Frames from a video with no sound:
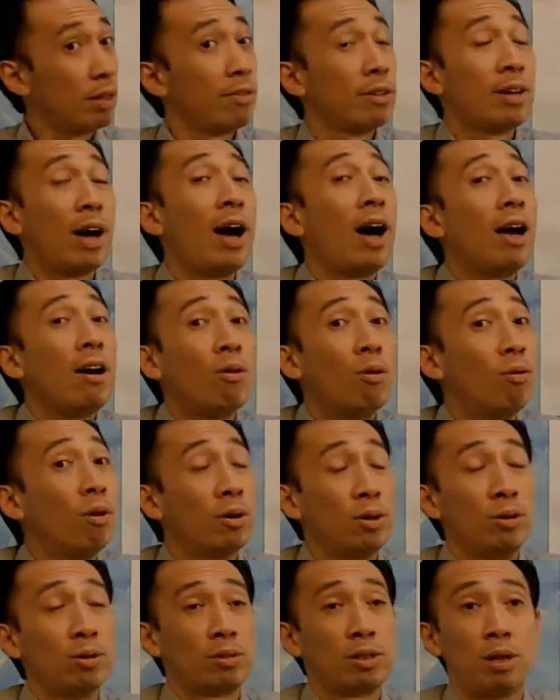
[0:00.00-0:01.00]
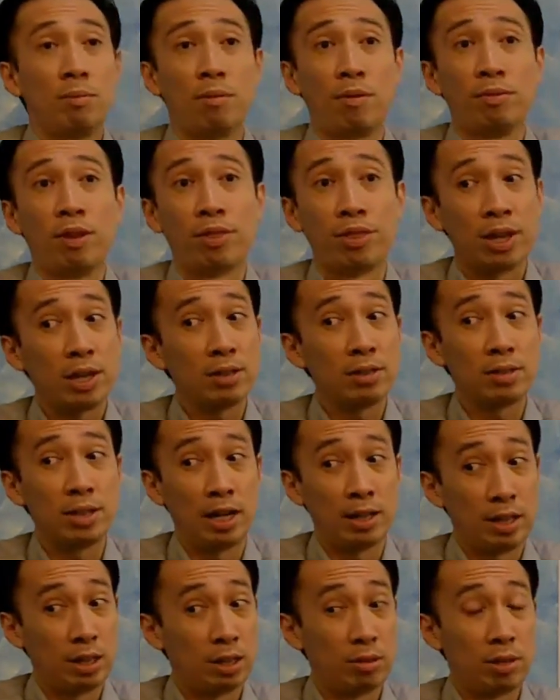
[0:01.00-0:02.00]
Even I overlook some of the things
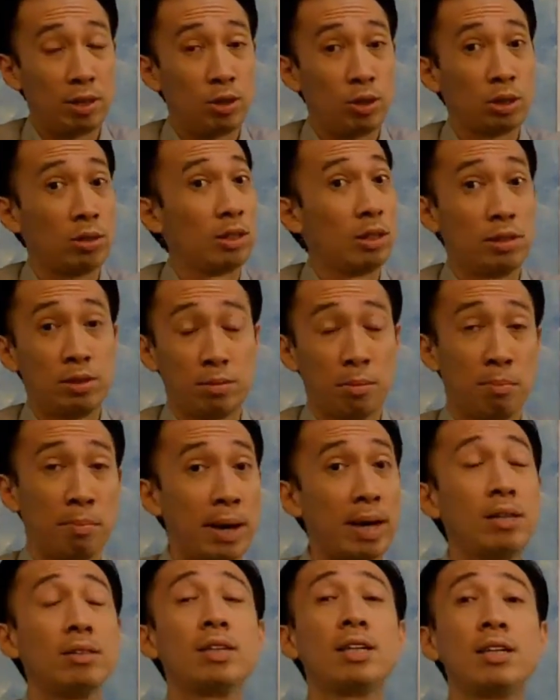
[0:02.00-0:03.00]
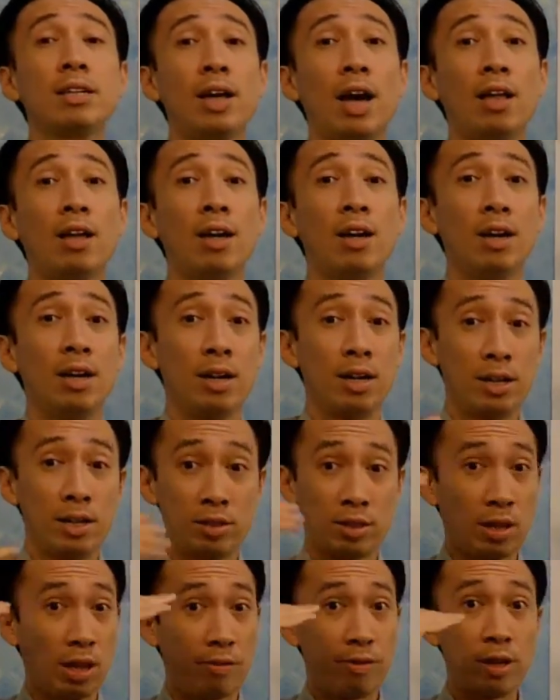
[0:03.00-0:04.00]
that he's teaching. It's amazing that
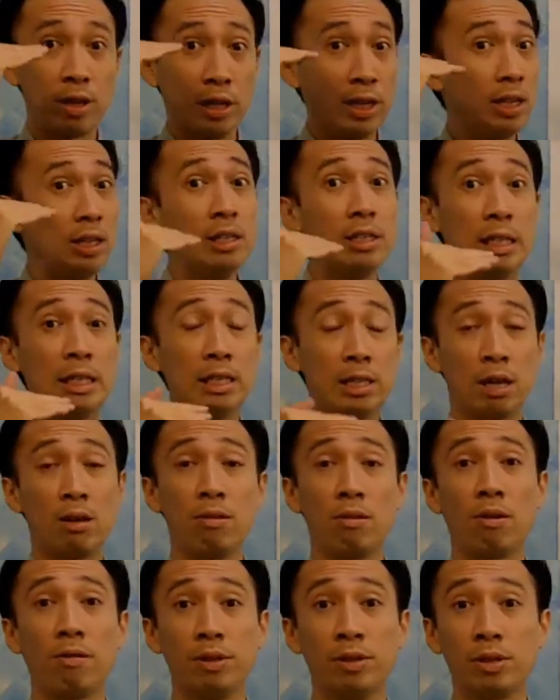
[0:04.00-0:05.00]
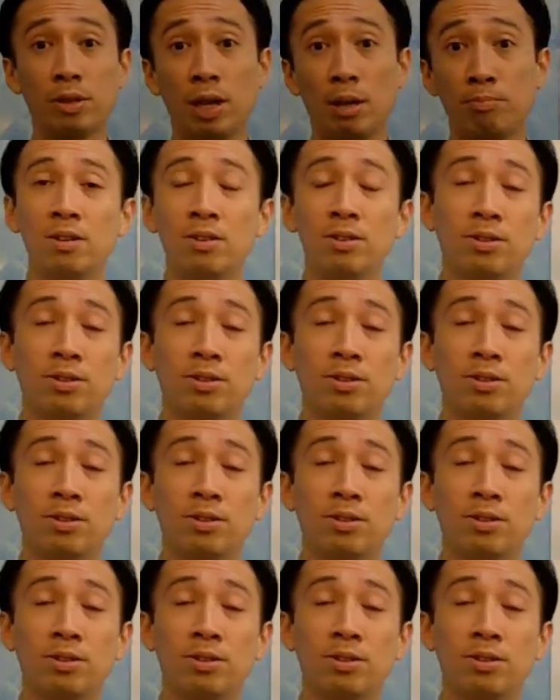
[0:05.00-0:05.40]
he's covering in detail of the steps.